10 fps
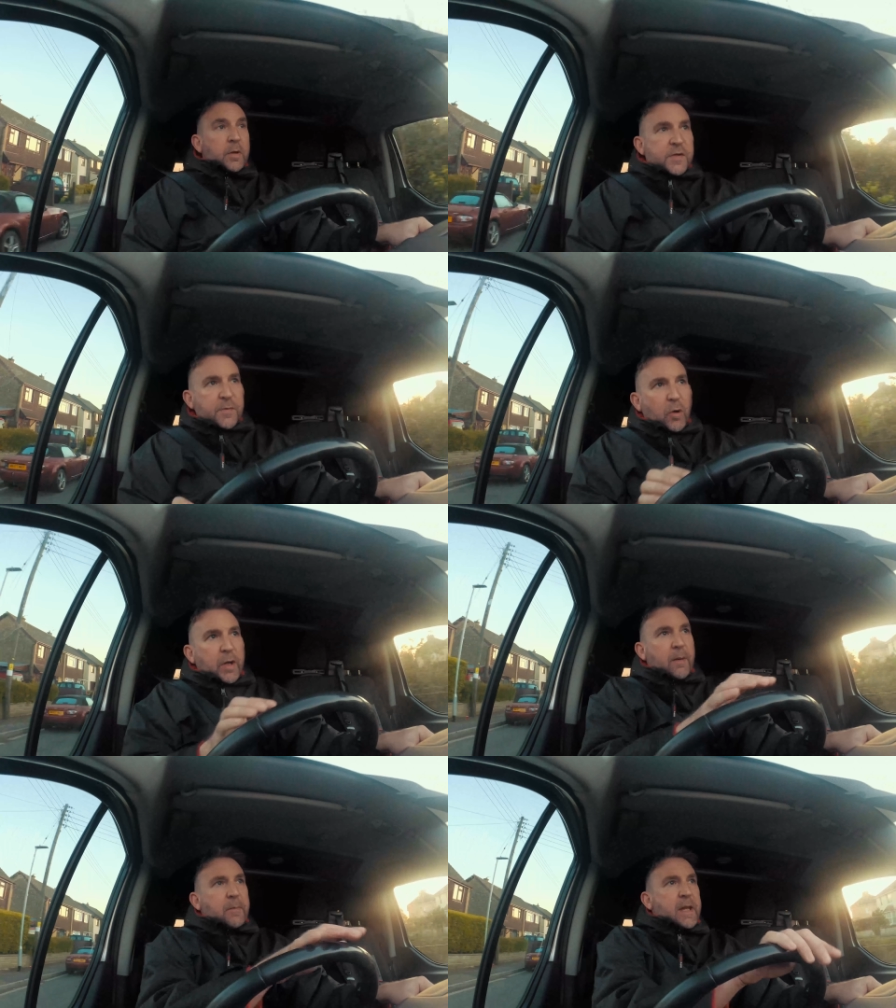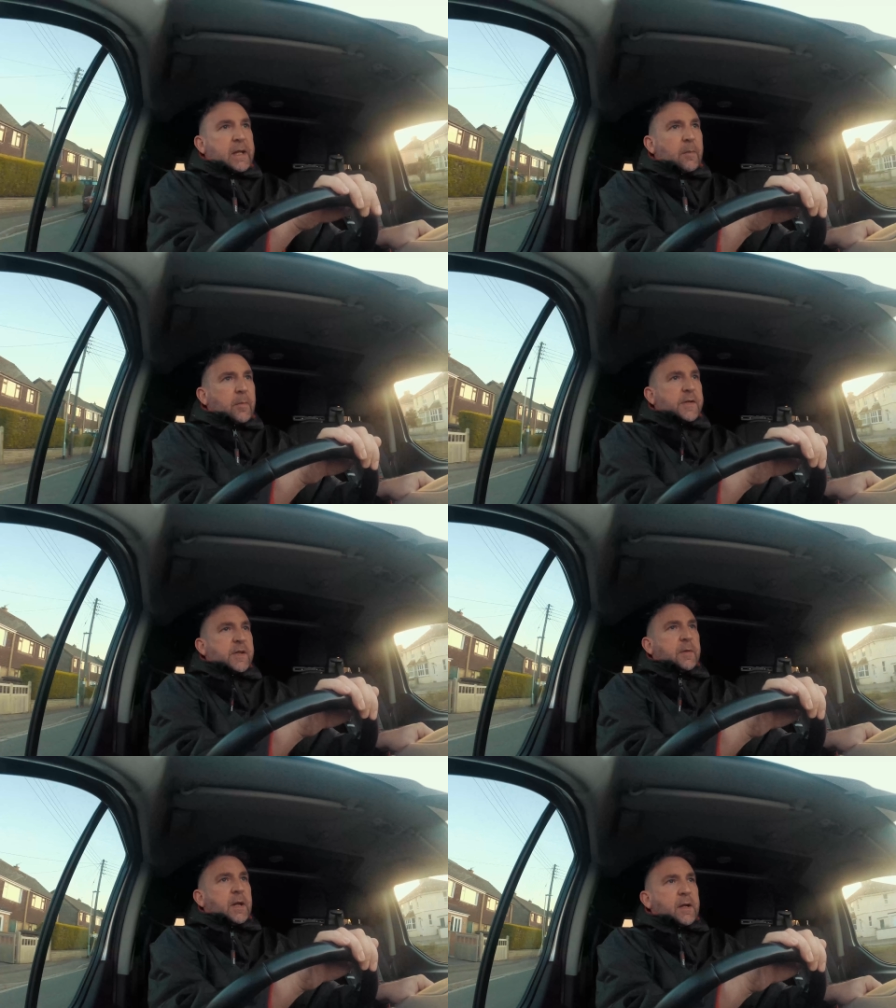But this morning I'm meeting up with
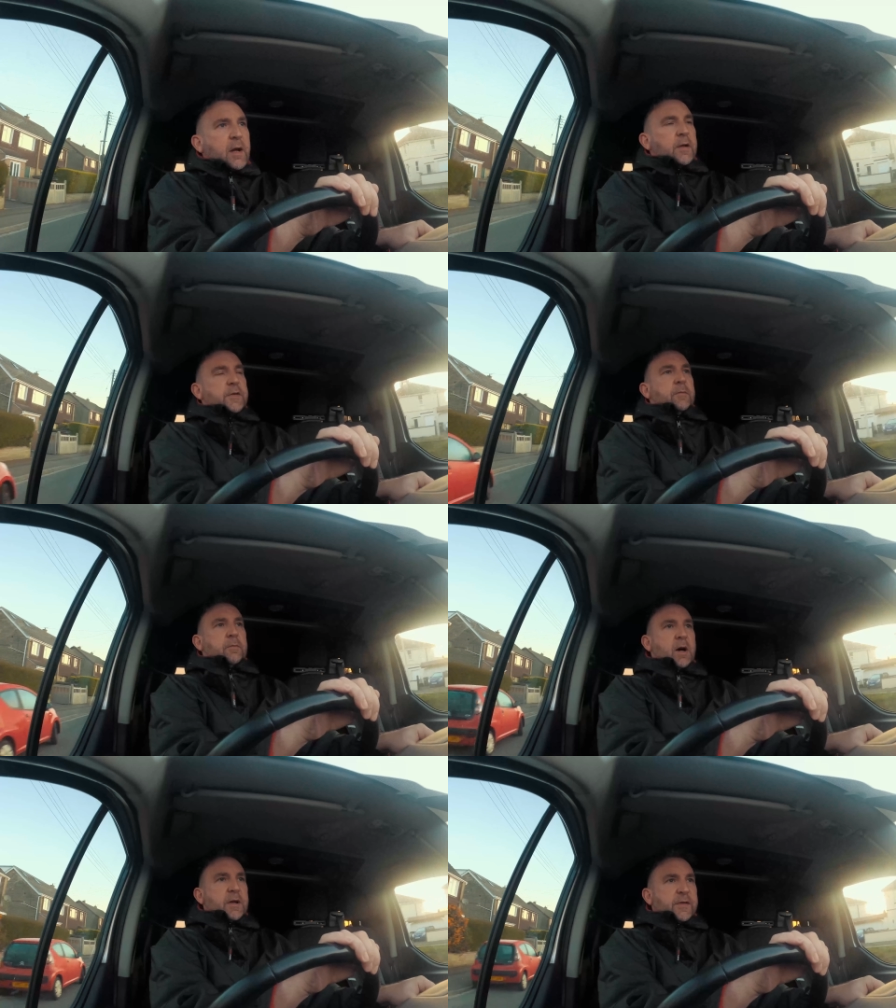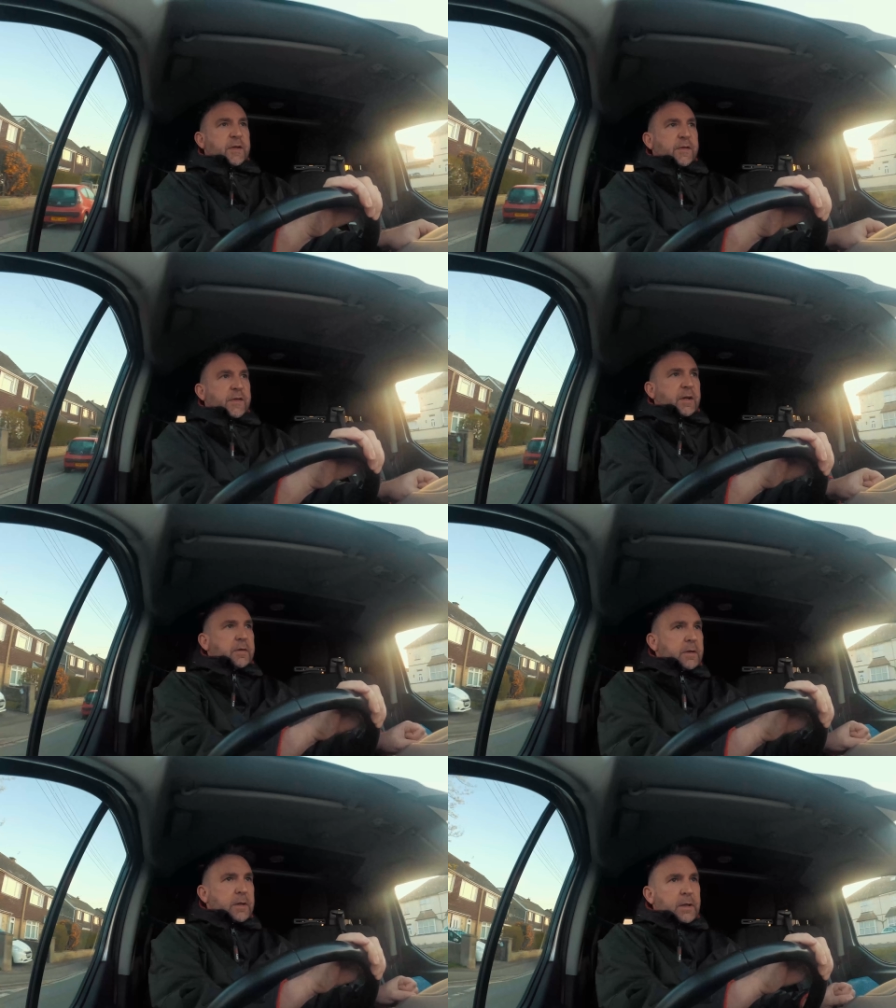some of the other guys from Masters, so
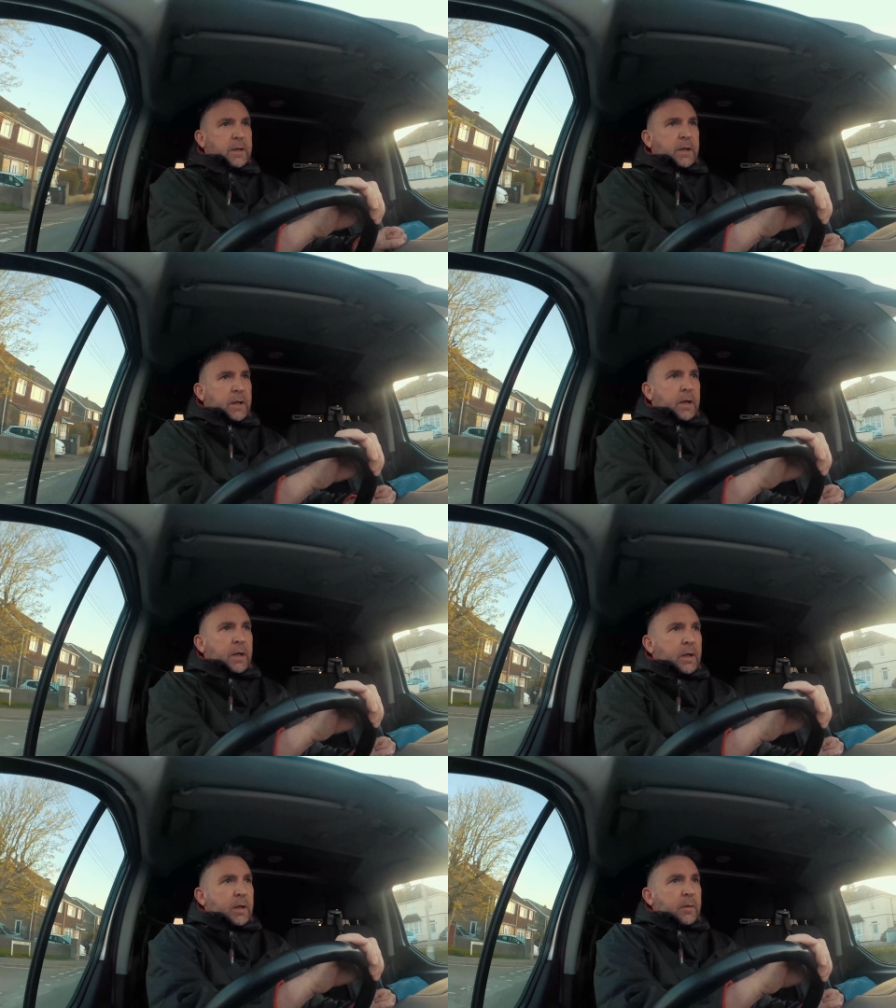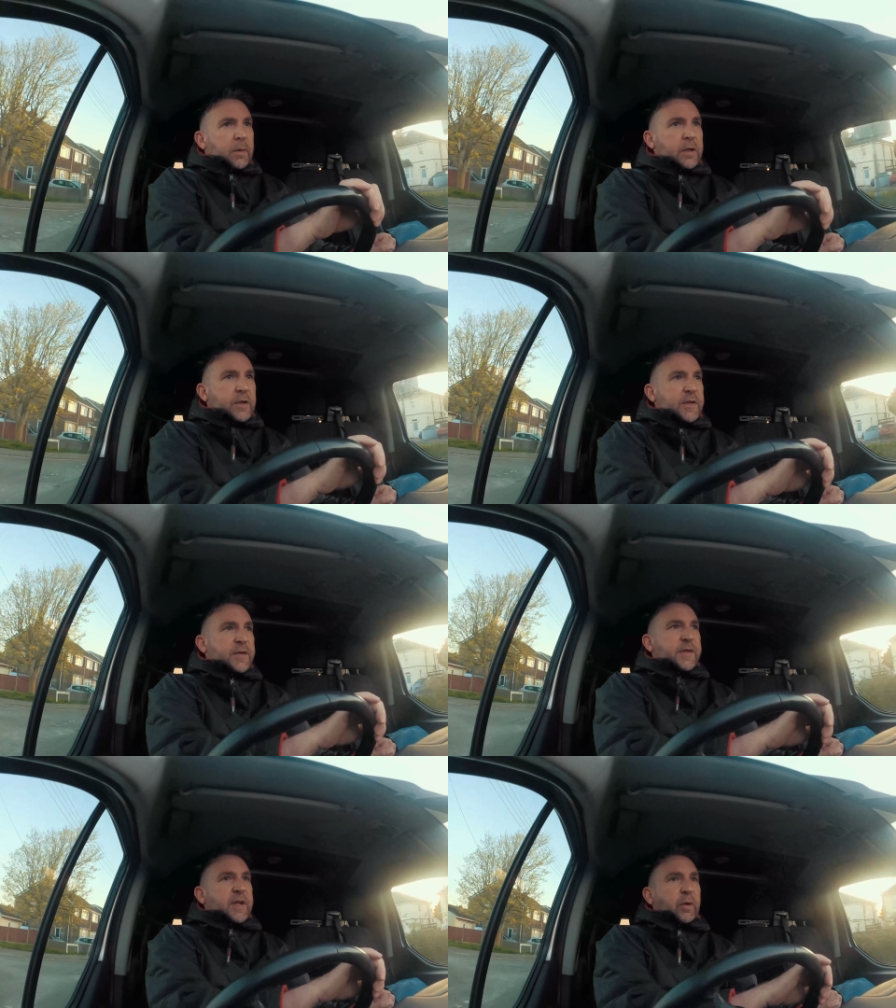it'll be interesting
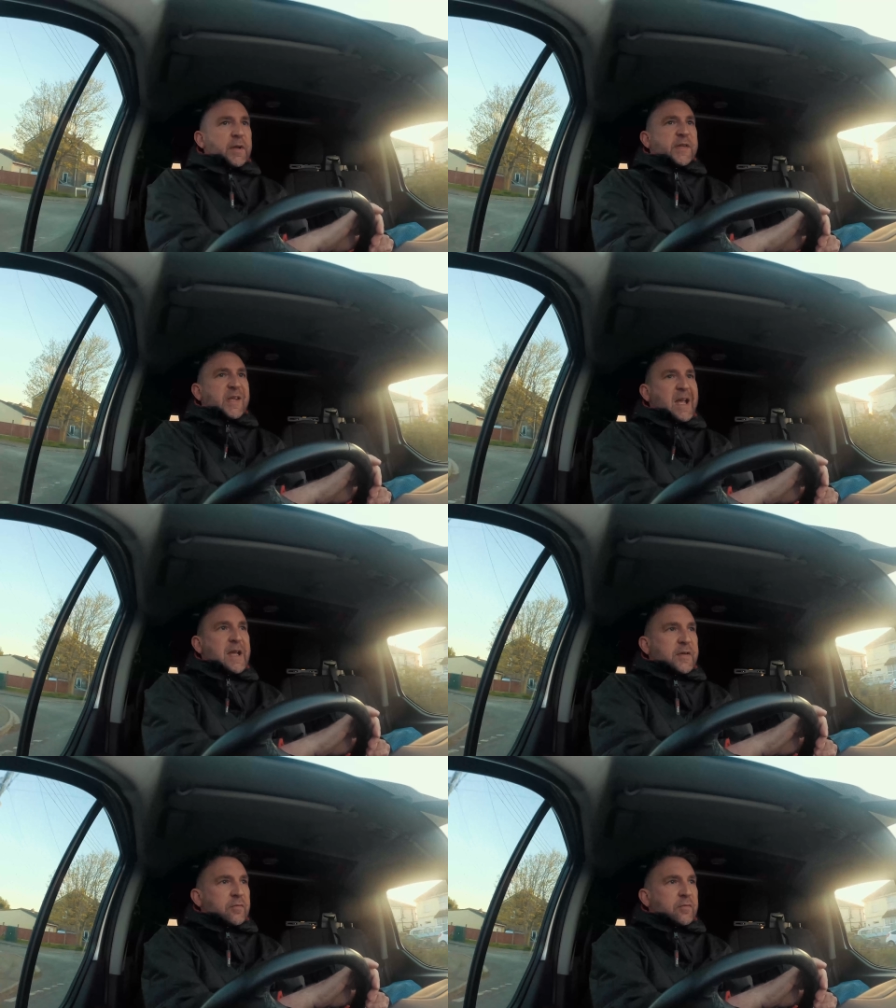to see what the set is.